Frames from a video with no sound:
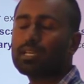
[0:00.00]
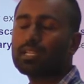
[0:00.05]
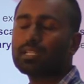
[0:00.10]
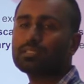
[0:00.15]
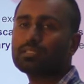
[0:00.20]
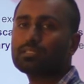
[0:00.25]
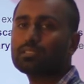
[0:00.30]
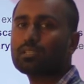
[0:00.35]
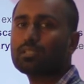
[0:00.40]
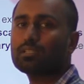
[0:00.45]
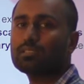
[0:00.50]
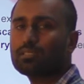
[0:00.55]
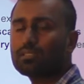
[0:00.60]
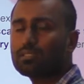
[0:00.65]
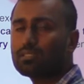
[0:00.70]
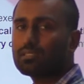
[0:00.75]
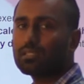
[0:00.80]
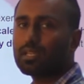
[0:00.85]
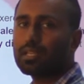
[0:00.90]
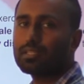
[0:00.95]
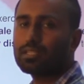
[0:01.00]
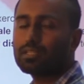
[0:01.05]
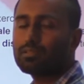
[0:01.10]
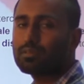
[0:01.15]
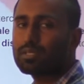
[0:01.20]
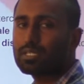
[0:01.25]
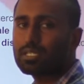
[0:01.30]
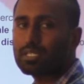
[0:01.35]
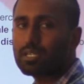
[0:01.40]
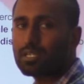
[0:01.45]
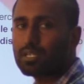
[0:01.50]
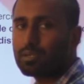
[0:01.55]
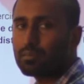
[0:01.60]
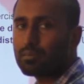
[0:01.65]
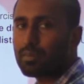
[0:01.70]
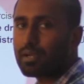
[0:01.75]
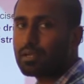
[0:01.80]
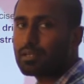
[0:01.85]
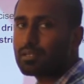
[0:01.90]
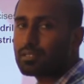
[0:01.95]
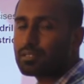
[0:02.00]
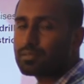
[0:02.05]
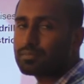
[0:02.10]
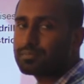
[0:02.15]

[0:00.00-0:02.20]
their exercises and they were returning back.